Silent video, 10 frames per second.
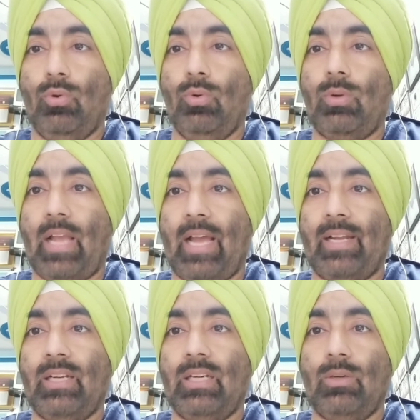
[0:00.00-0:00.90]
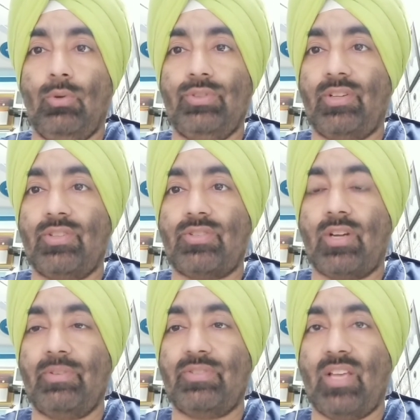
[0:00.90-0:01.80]
who is
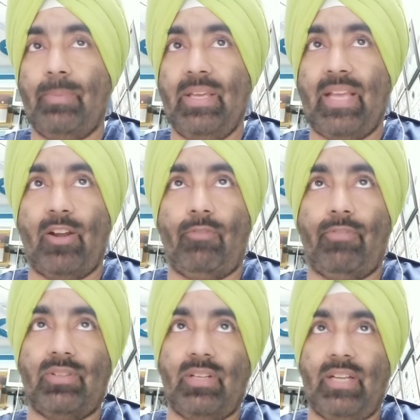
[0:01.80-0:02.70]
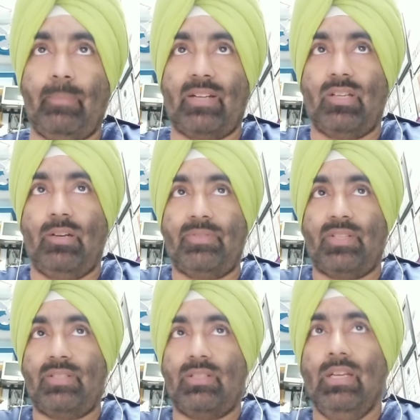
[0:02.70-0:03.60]
registered with SEBI can offer the DMAT
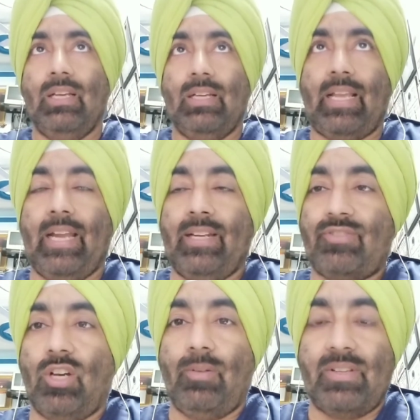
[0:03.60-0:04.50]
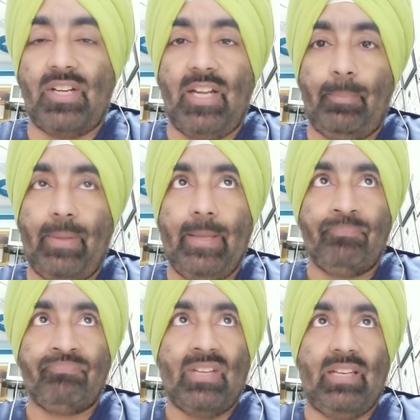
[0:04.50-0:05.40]
services, can serve as a DP,
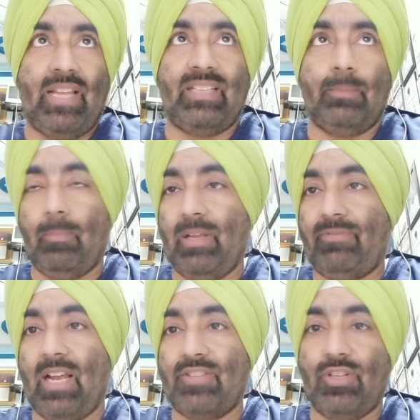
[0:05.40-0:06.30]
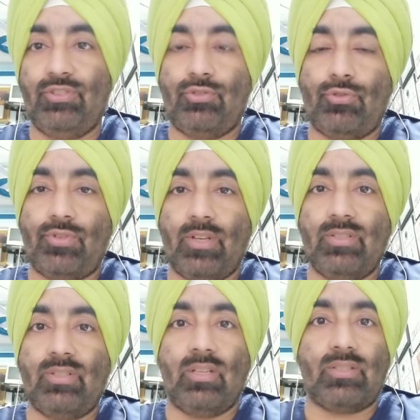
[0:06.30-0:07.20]
like the public financial
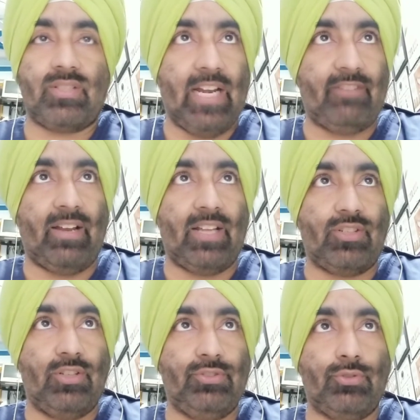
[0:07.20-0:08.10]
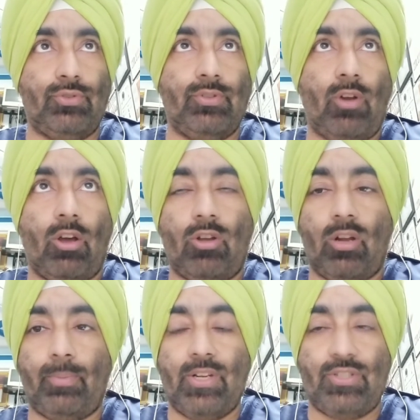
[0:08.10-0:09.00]
institutions, the state financial institution or
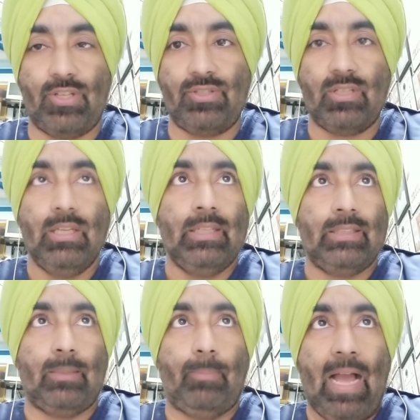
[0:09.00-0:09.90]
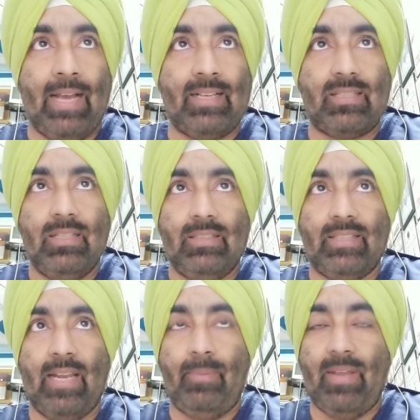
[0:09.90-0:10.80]
corporations, the banks,
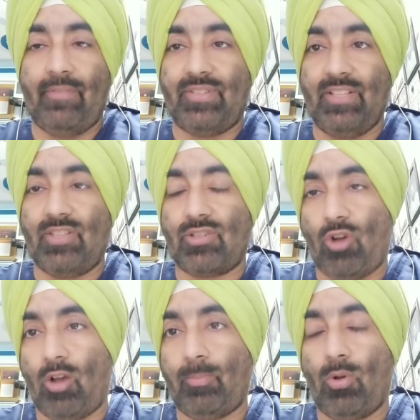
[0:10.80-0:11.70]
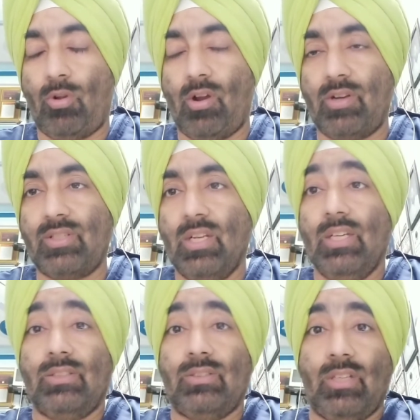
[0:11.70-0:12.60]
the NBFCs, the stockbrokers,
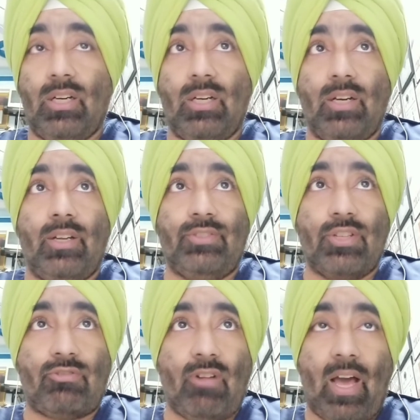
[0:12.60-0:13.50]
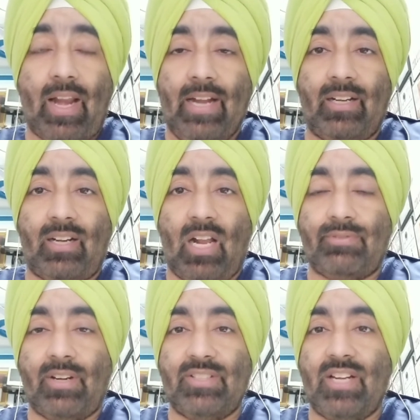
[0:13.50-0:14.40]
the registrar and
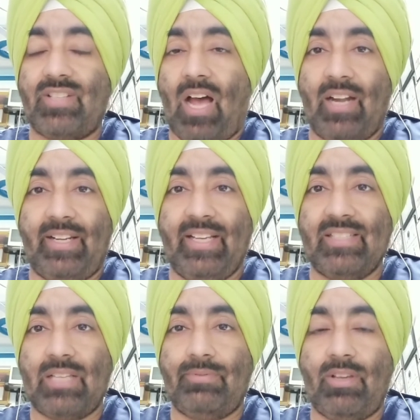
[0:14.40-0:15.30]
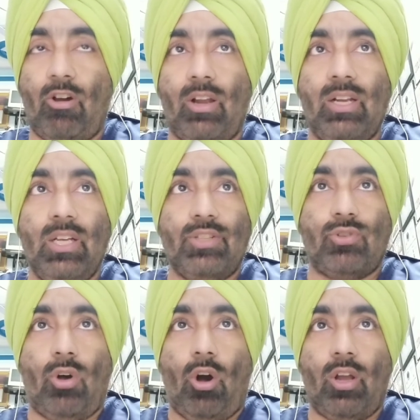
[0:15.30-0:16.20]
transfer agents, RTAs as we call.
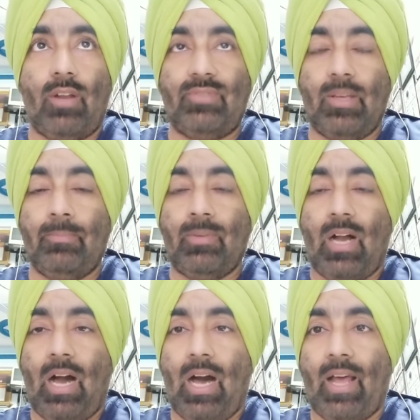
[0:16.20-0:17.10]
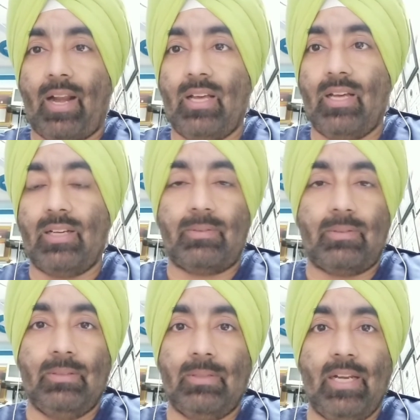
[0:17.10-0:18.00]
So all of them are
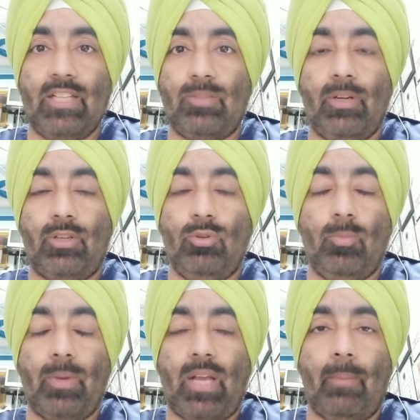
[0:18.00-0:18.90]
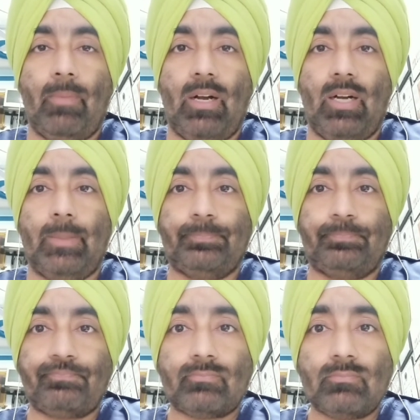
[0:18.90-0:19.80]
eligible to become a
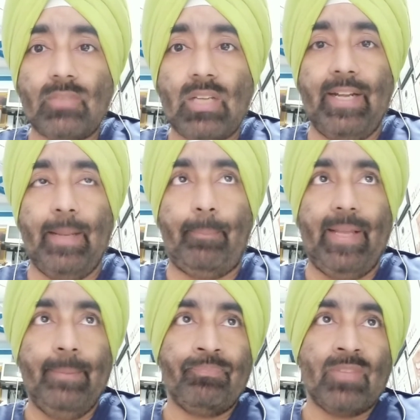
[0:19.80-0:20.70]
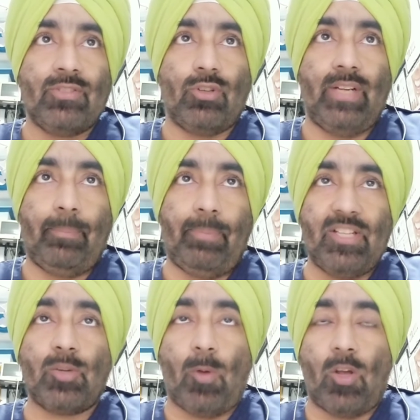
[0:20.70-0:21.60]
DP. So DP
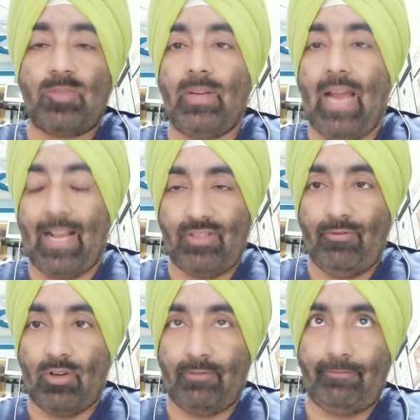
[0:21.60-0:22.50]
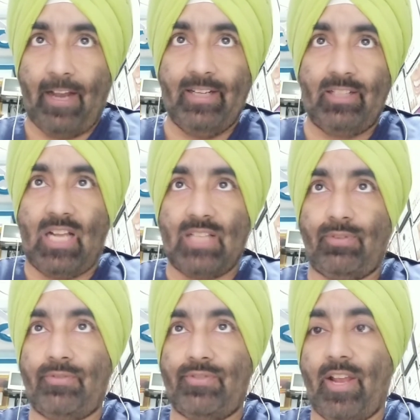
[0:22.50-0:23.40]
is responsible actually for the final
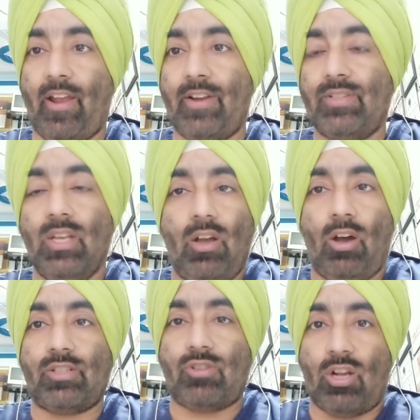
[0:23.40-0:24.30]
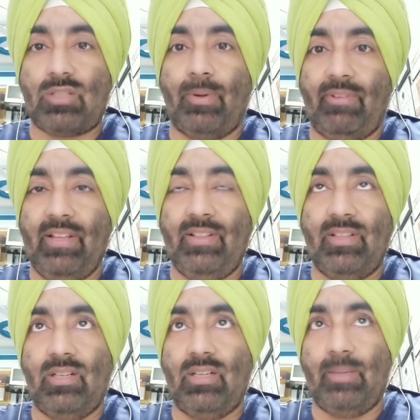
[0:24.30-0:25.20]
transfer of shares or stocks between
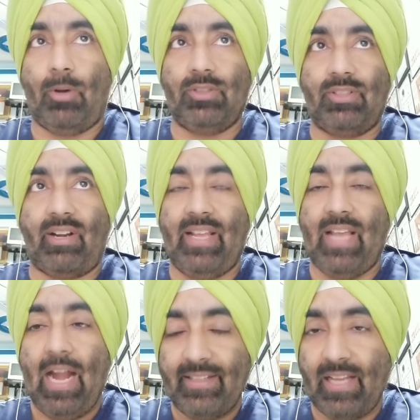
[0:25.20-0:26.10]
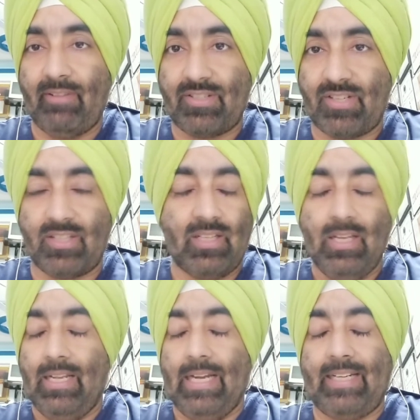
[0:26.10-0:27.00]
the depository and the investors.
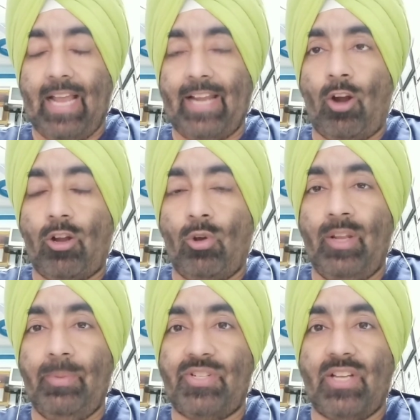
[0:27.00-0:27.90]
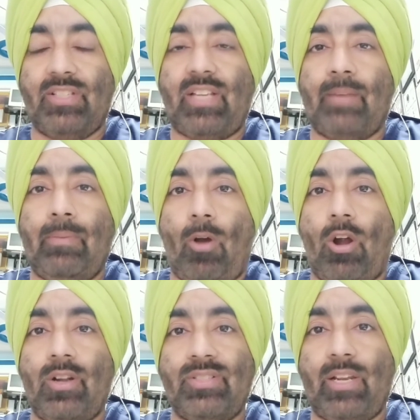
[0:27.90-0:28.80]
It can not only be shares, it can be
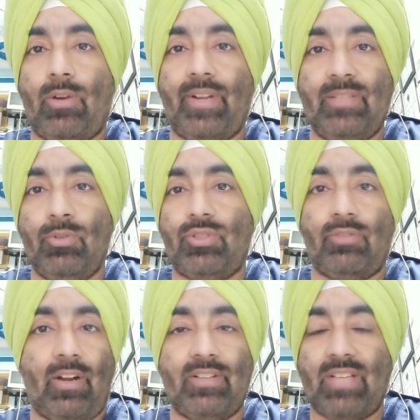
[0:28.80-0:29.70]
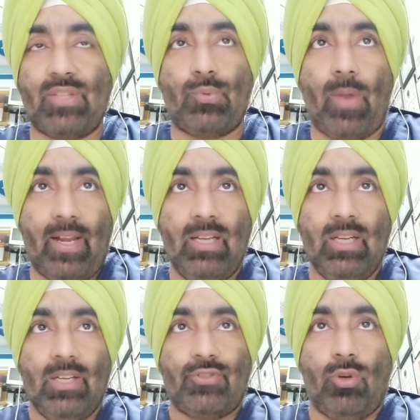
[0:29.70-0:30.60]
bonds, equities, mutual funds as well.
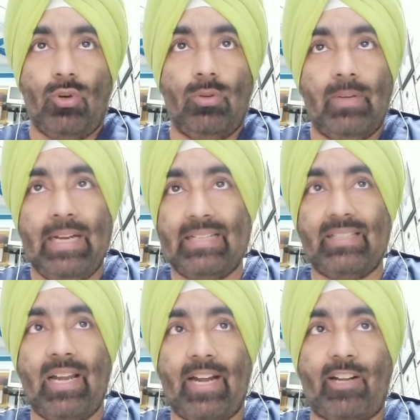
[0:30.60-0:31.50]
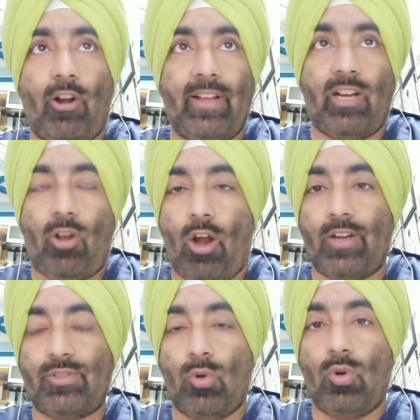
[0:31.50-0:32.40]
So it is an electronic
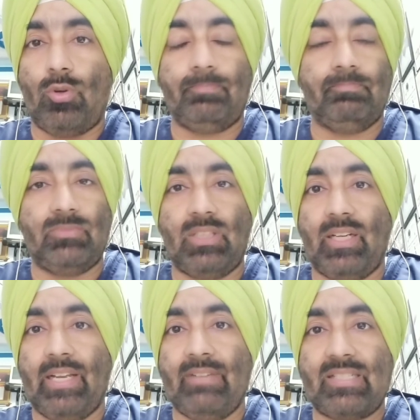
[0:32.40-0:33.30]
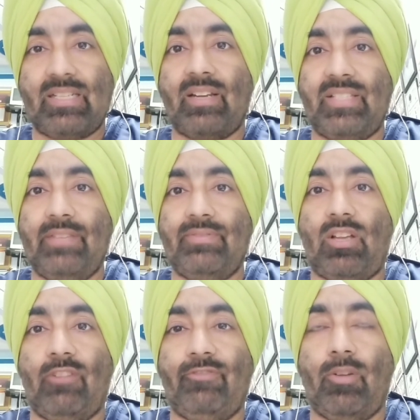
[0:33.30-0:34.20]
record. So the investor receives a
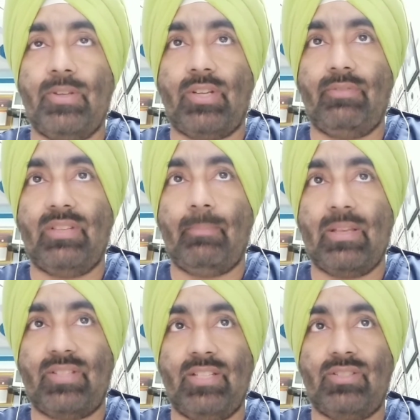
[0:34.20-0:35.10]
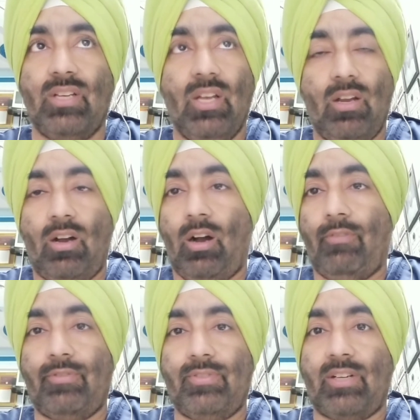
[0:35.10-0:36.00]
confirmation with a message
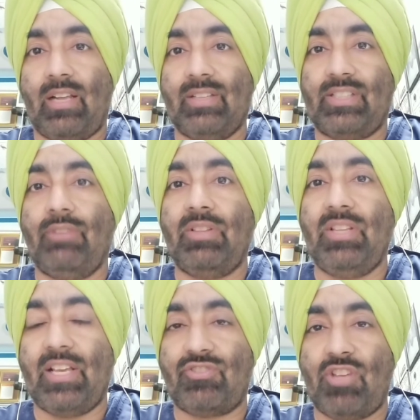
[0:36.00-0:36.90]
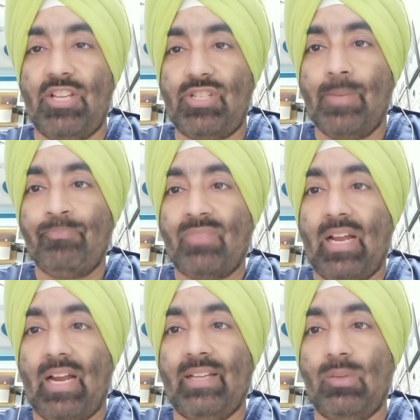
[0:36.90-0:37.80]
of the transaction with the exchange
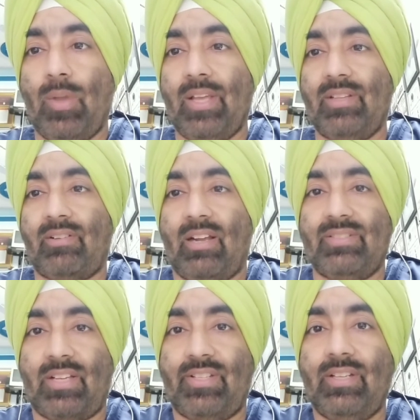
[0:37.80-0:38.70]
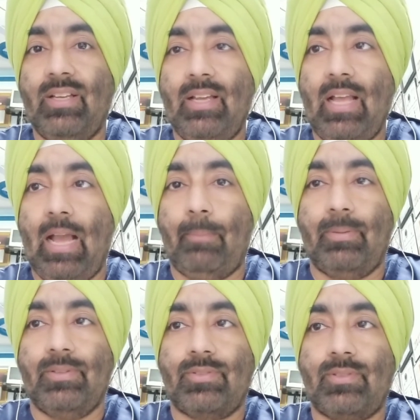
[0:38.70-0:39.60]
and the way the transaction
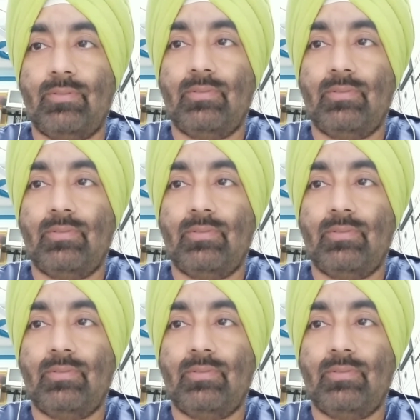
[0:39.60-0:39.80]
happens.